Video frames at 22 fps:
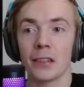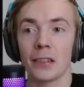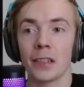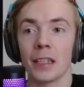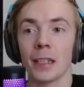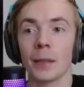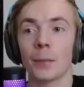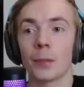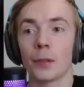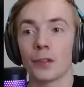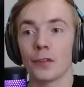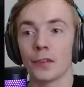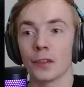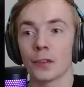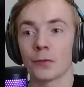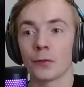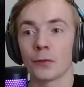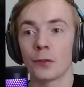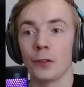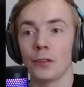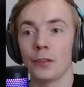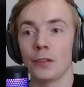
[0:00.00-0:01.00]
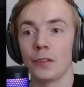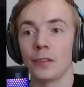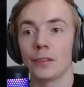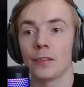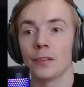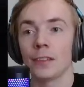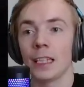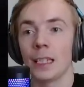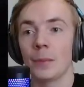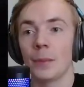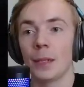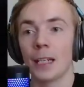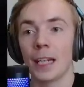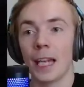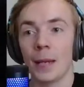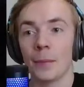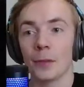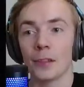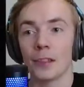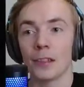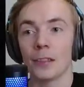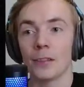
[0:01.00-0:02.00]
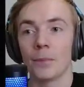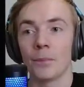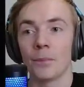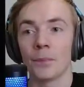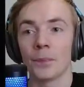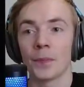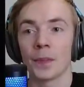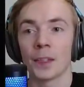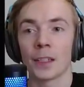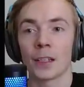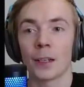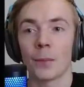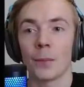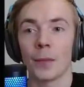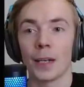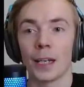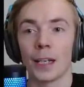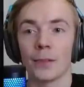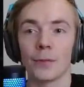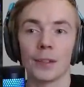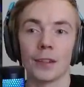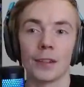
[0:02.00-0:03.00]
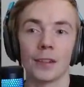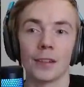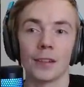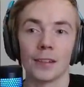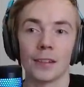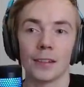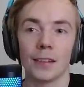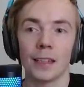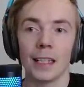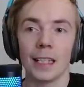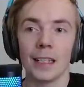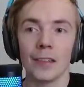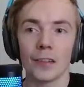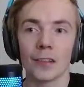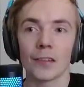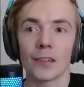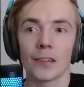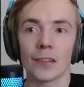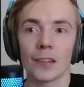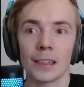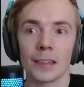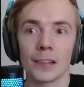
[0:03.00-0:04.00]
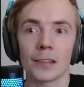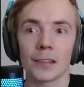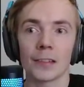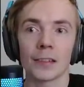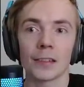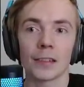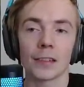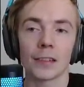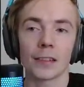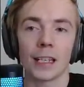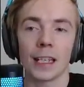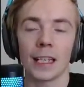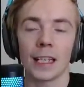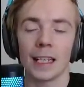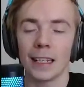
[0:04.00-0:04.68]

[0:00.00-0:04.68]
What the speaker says: and a perfect roll in my amulet, combined with the incense elixir and a